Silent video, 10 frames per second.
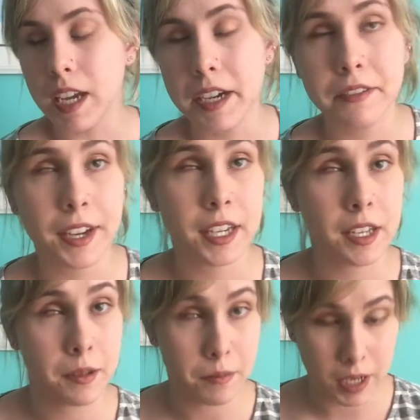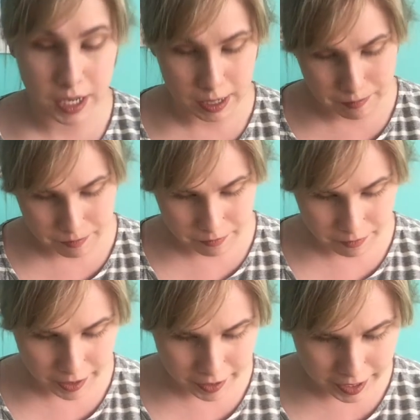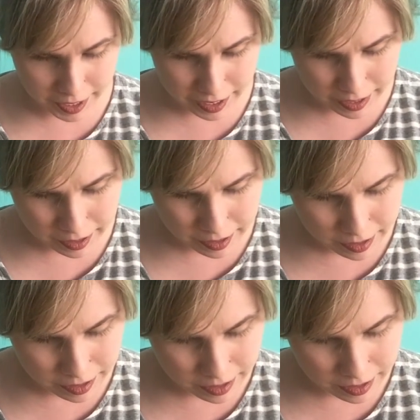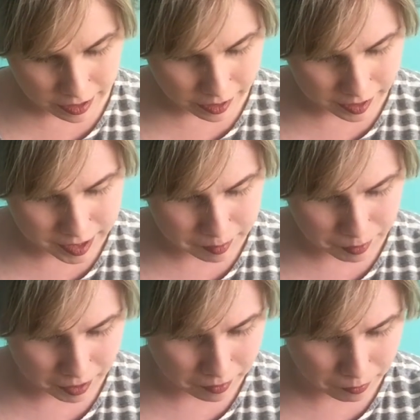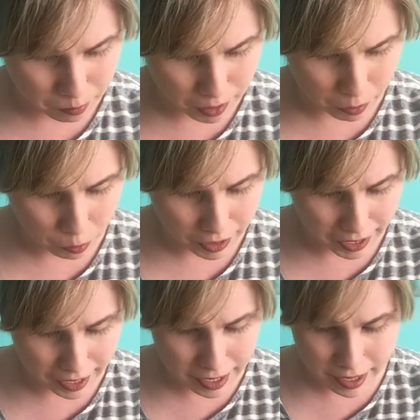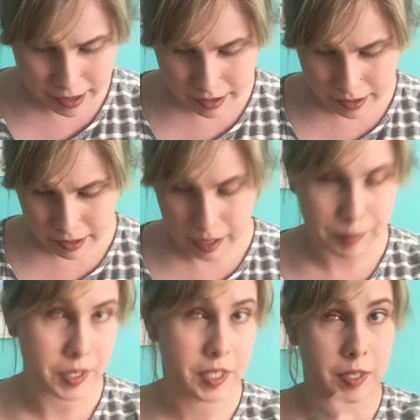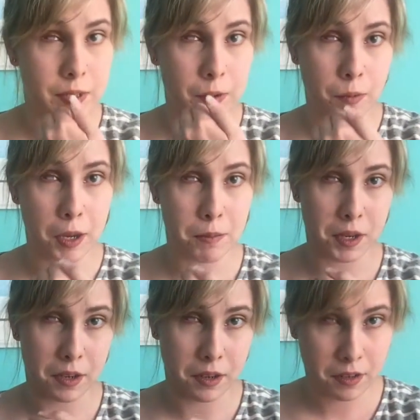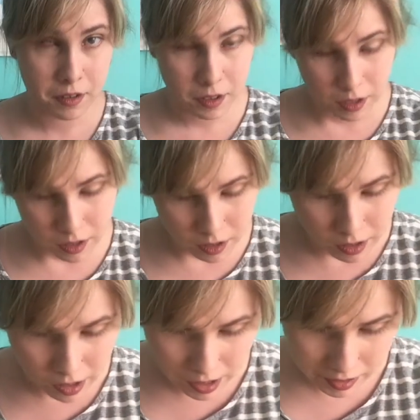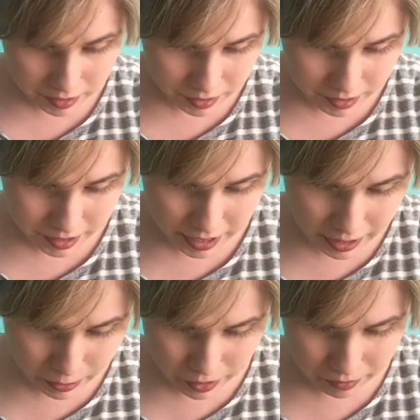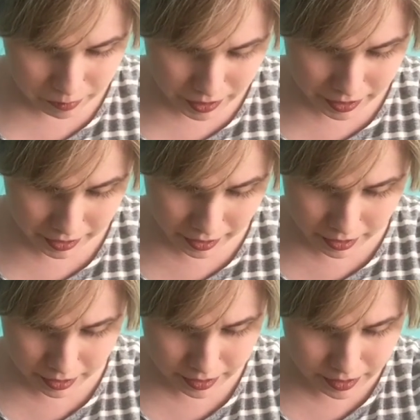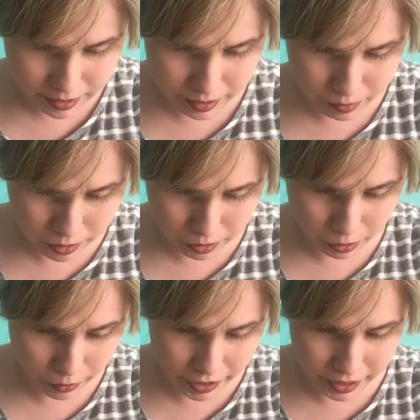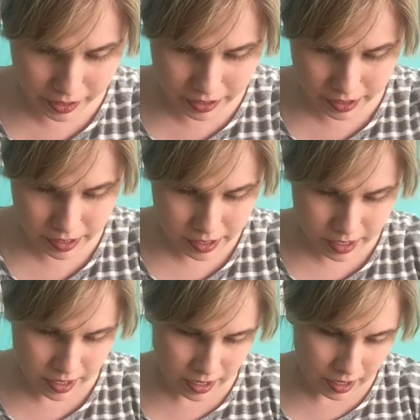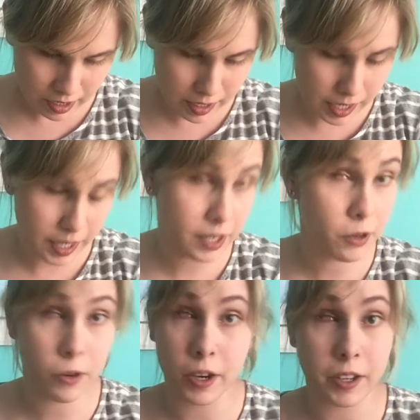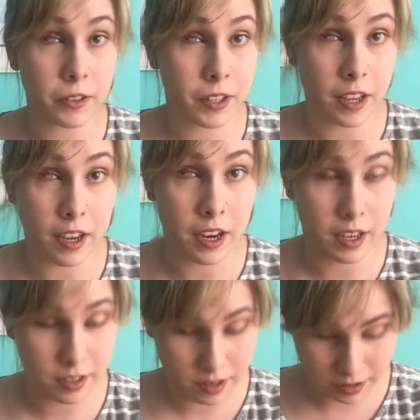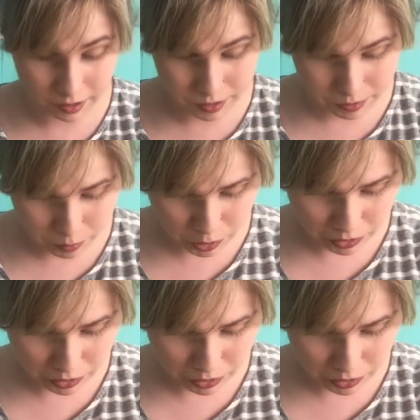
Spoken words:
I find it it gets in my way. I'm just wiping the shadow off my hand real quick. I don't like hiding things from you